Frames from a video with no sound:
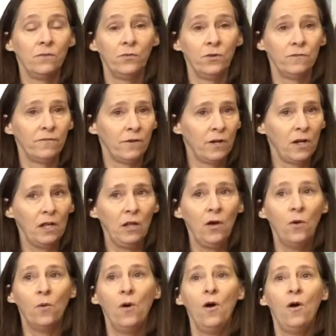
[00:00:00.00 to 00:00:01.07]
the word for
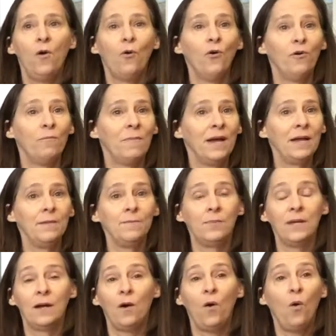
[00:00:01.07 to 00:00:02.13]
hello or it might
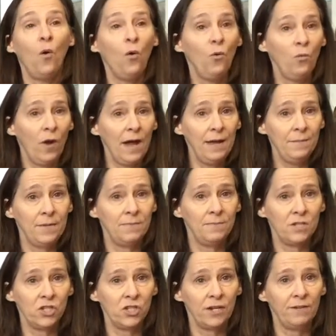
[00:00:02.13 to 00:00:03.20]
be a whole rhyme in
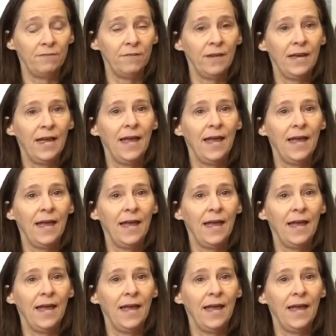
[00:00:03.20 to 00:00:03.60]
michif